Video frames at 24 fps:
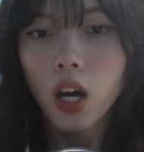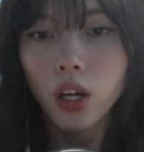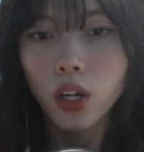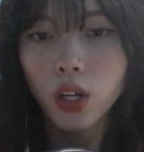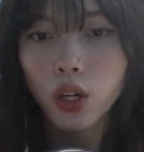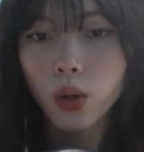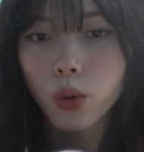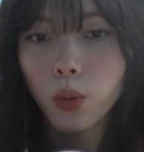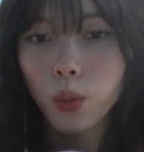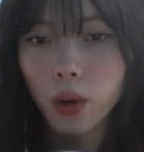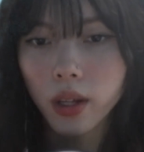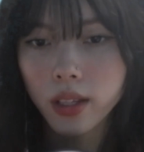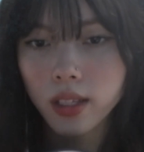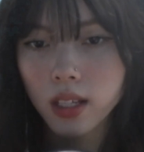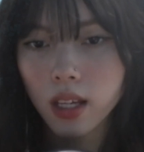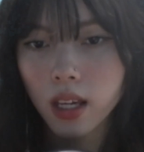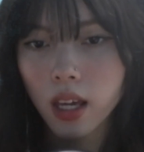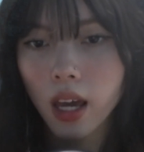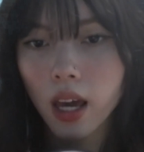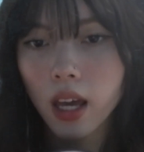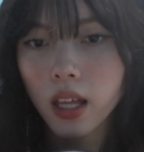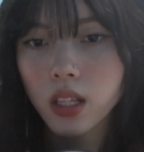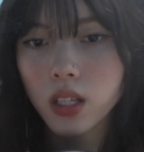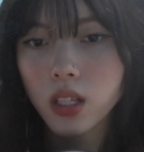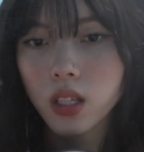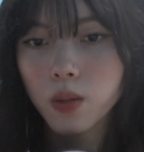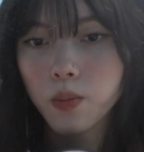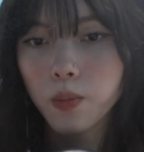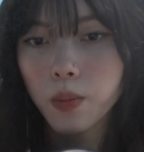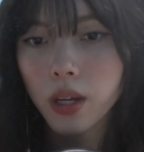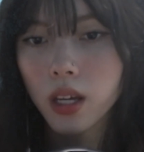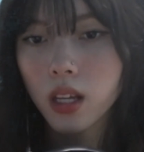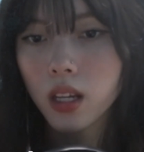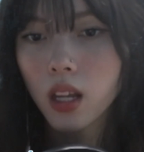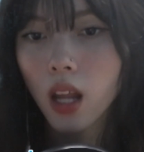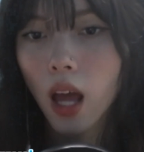could once again
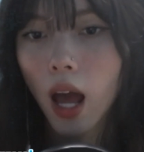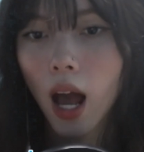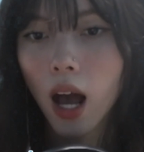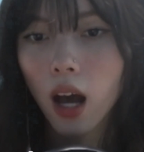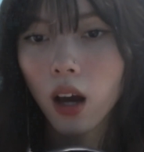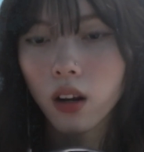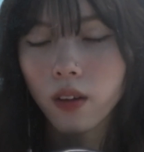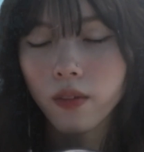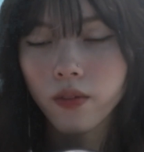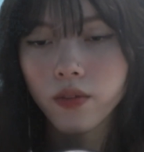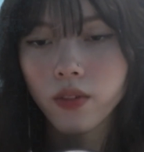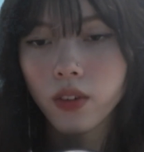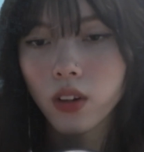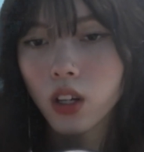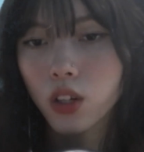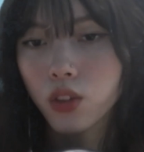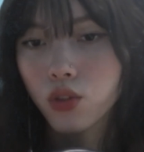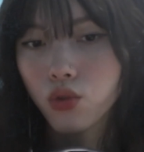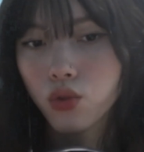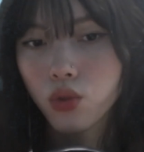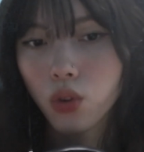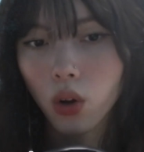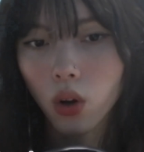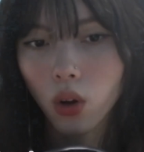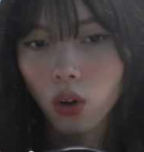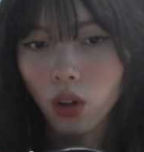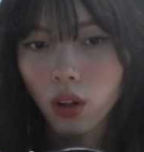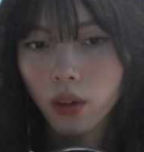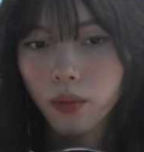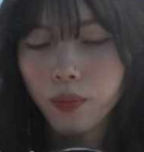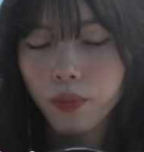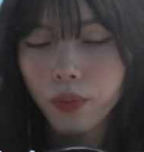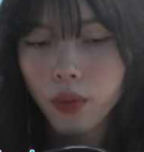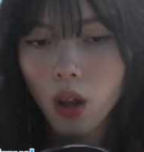spin out of control.